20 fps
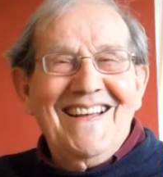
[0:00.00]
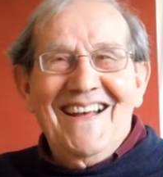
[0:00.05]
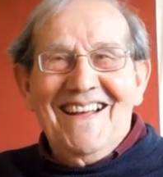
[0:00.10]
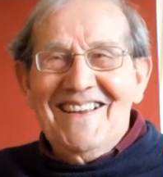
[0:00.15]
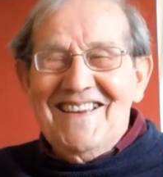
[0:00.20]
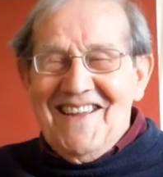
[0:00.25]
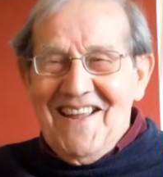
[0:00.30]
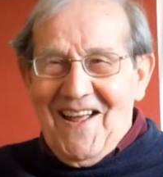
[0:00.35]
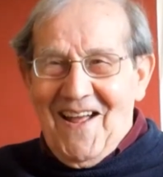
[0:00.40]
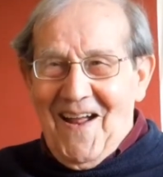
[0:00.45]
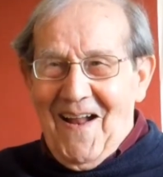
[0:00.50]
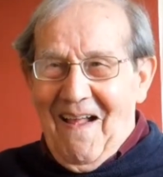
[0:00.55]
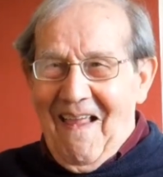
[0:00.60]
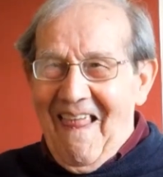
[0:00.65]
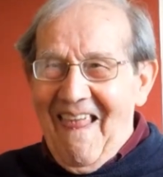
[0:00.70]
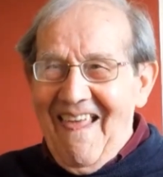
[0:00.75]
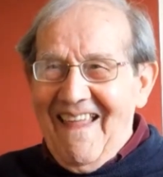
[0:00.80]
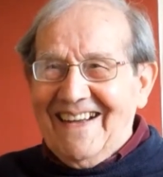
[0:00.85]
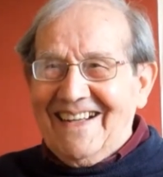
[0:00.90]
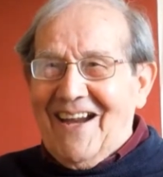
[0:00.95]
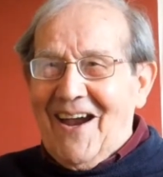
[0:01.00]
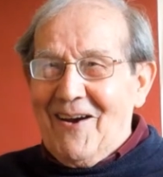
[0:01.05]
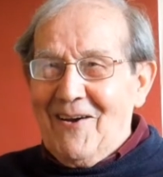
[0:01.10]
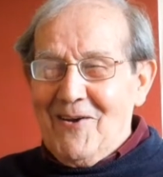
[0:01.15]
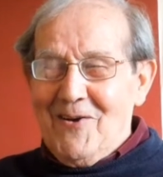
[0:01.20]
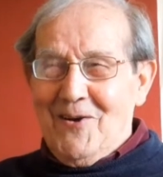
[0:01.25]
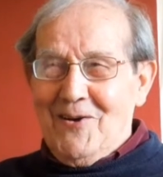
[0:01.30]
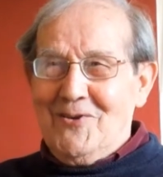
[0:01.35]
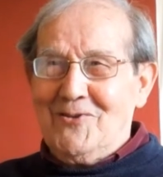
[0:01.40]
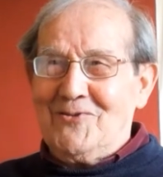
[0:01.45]
And
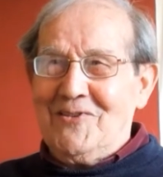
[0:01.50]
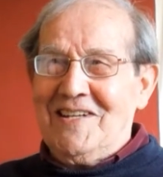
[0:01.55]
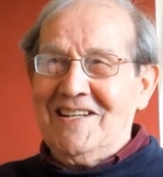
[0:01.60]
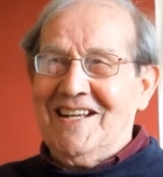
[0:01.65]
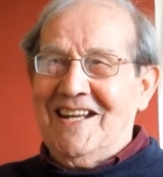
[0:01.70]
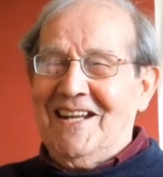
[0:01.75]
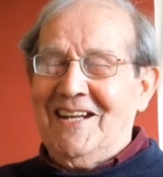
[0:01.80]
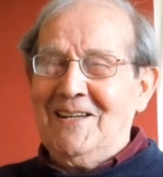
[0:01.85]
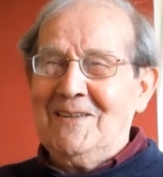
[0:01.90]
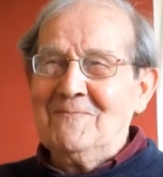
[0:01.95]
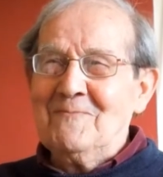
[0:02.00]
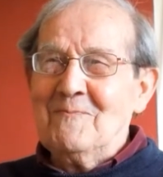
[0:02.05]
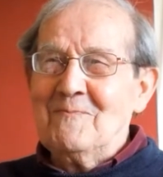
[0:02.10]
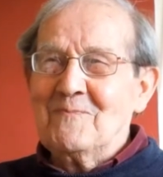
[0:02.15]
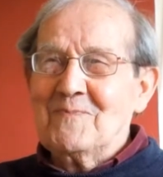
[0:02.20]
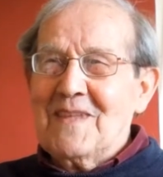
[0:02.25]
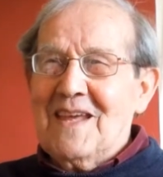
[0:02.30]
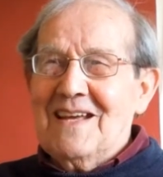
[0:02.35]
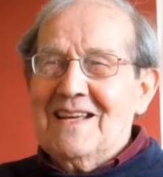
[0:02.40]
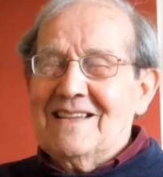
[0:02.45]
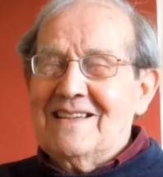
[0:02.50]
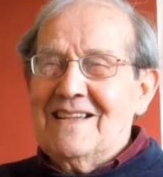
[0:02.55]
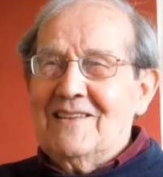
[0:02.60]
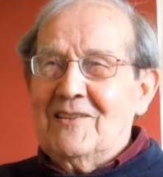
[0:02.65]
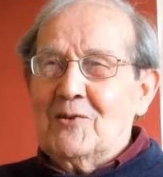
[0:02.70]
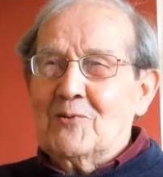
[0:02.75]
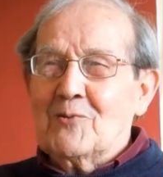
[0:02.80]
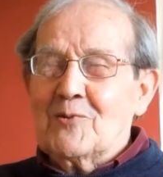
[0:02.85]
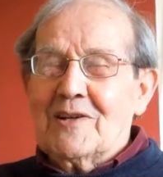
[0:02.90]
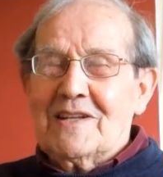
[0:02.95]
carry on drinking.
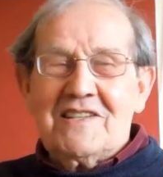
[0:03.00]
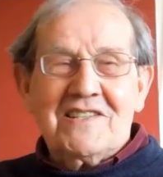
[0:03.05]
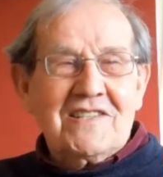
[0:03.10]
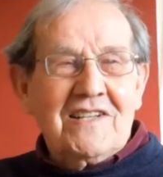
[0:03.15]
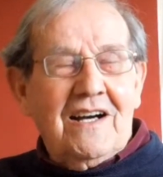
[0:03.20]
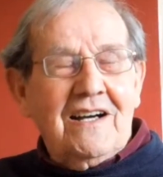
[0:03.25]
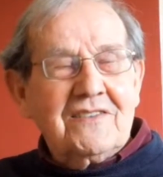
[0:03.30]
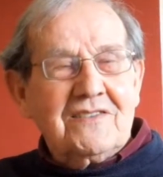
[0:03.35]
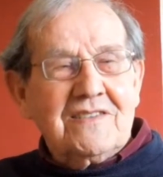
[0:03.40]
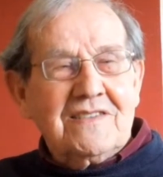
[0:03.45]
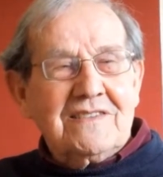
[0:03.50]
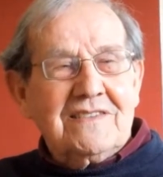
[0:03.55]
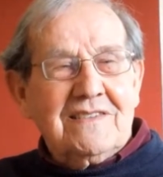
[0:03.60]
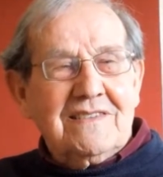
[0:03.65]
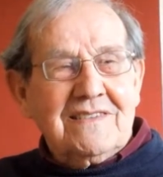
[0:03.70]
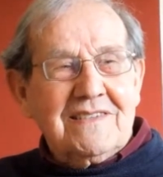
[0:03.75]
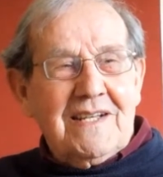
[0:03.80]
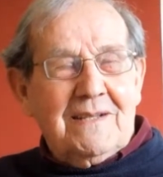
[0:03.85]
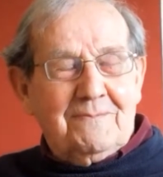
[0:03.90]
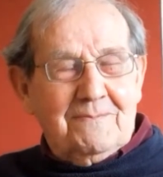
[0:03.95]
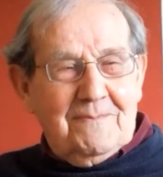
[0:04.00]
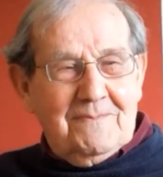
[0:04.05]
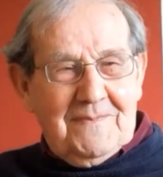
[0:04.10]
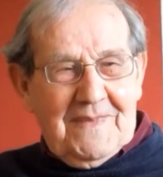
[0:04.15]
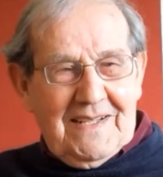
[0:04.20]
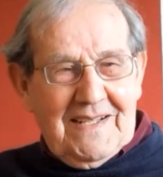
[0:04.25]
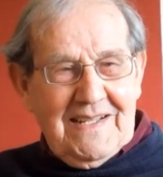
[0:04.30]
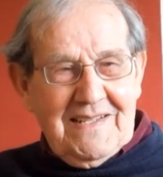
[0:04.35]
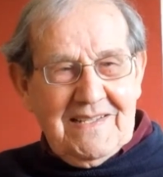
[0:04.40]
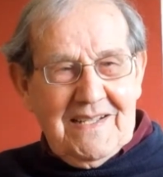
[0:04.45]
Then the orderly sergeant turned up,
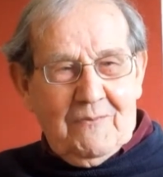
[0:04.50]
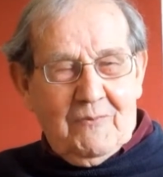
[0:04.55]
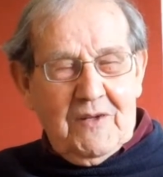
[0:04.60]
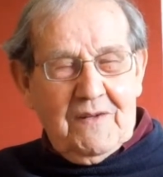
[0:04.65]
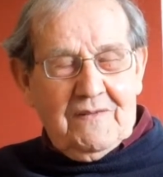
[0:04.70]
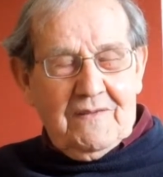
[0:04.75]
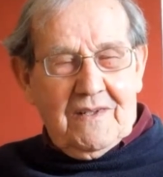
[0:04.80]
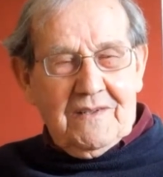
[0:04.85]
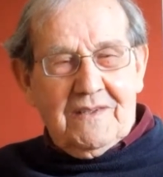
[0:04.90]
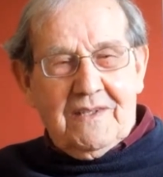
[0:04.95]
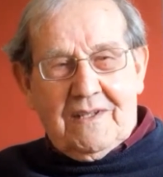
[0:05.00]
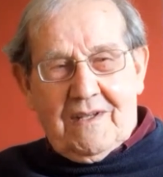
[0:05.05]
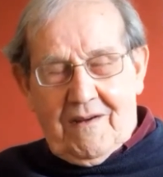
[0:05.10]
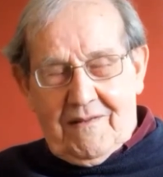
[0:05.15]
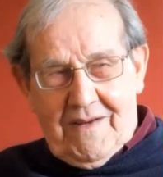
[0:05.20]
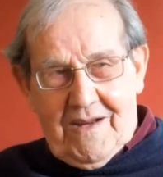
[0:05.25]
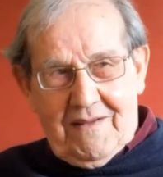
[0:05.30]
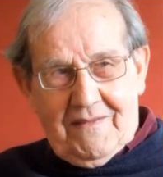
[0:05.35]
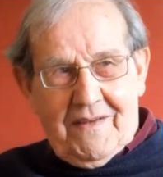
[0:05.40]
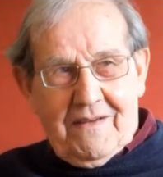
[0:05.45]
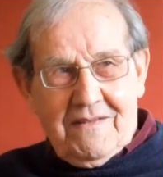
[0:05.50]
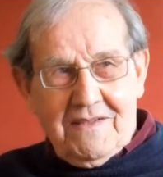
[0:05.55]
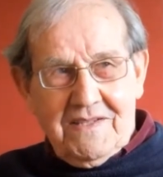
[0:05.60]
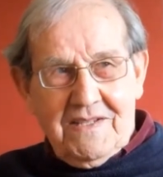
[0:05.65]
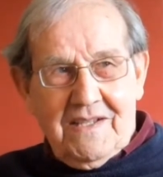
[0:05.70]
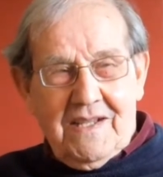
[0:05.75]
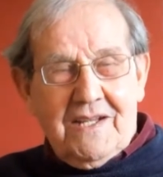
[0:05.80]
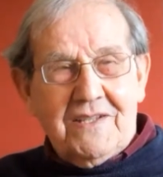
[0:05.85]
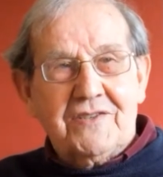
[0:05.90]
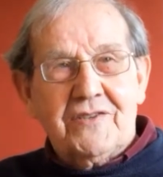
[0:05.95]
and he said, we've got to go down there. He
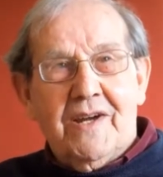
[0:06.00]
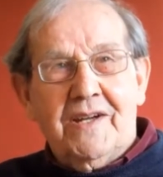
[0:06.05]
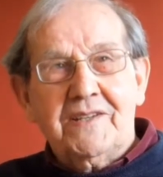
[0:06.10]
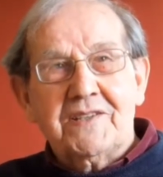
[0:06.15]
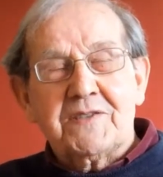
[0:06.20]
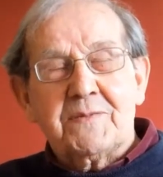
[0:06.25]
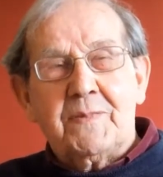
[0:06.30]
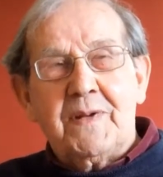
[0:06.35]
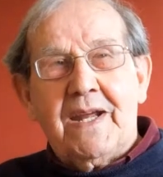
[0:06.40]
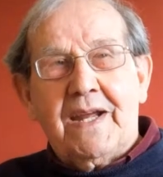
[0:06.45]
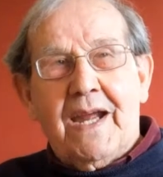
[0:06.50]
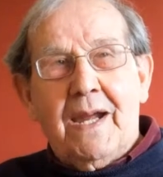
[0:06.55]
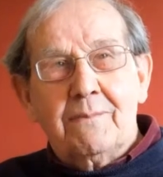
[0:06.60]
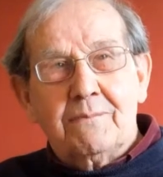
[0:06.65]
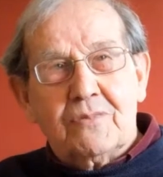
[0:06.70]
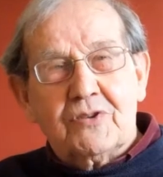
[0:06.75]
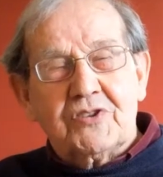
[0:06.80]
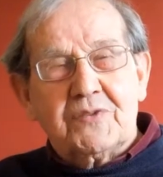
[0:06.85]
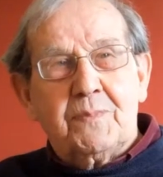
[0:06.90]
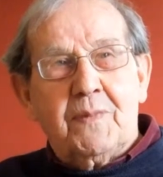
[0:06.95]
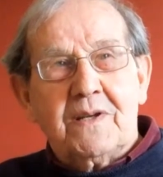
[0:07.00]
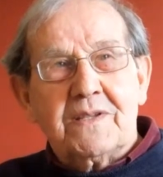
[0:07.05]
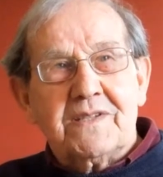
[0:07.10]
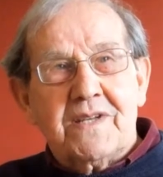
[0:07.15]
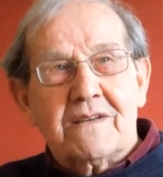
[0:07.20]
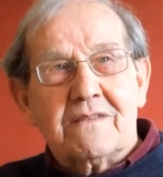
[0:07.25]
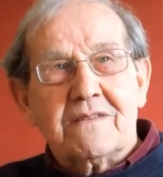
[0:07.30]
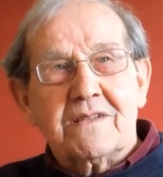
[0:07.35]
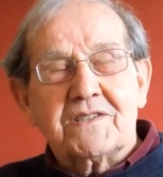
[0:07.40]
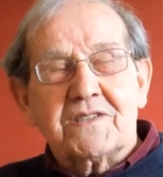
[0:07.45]
said, that train is being ambushed by
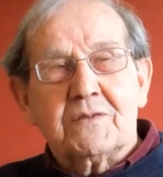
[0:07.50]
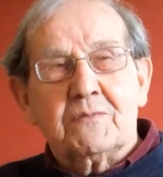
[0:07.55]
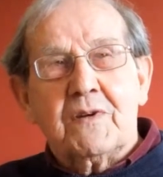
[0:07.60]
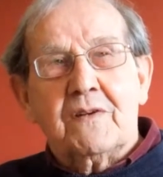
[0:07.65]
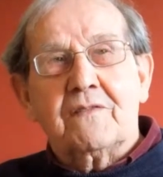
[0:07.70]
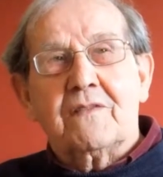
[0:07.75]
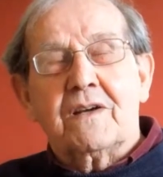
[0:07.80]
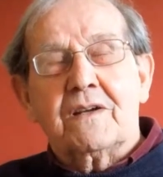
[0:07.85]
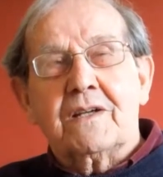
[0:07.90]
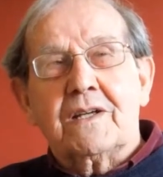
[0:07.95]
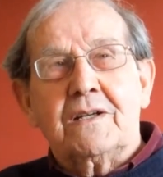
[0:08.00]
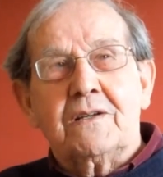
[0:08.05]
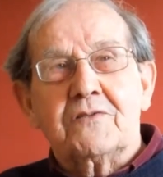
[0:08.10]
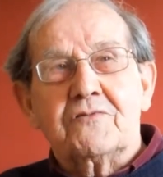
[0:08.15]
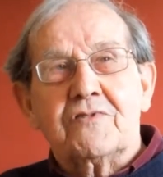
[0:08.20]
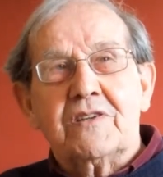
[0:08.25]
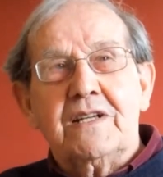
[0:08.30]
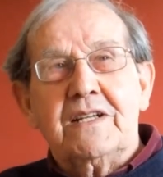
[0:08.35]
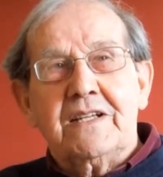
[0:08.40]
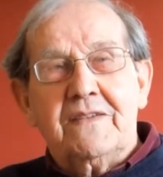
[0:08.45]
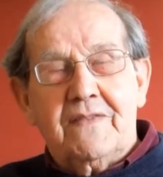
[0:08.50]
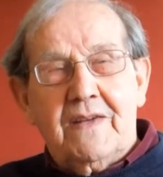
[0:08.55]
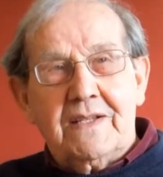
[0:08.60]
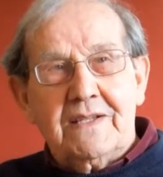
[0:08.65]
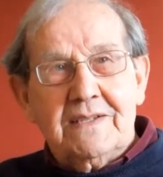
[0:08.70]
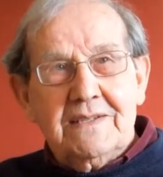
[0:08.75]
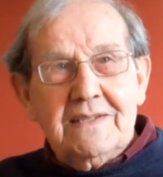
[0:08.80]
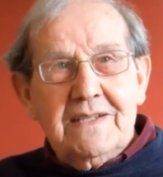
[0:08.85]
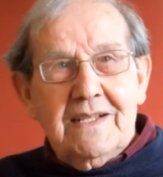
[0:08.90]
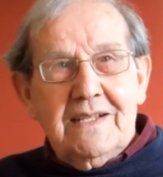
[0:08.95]
terrorists, and we've got to go and relieve it.